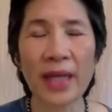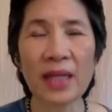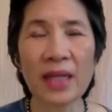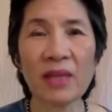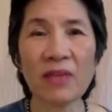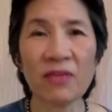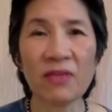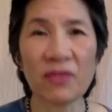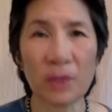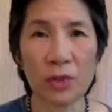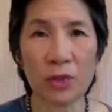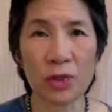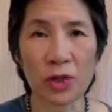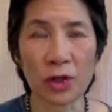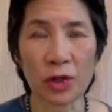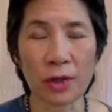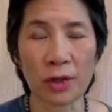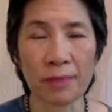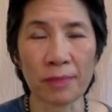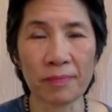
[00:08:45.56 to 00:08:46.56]
the
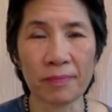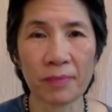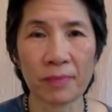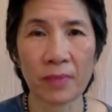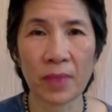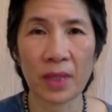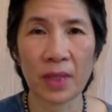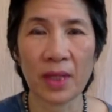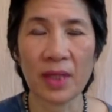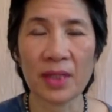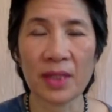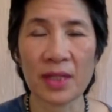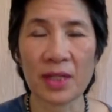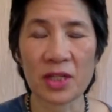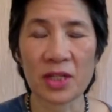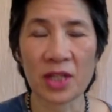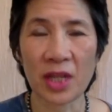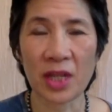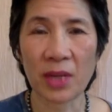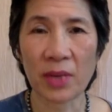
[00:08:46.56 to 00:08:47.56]
Future is a
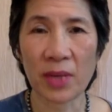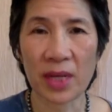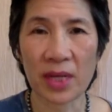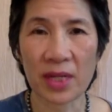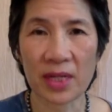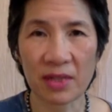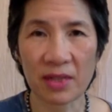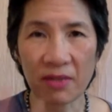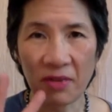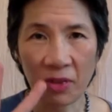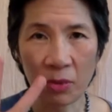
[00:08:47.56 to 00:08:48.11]
series of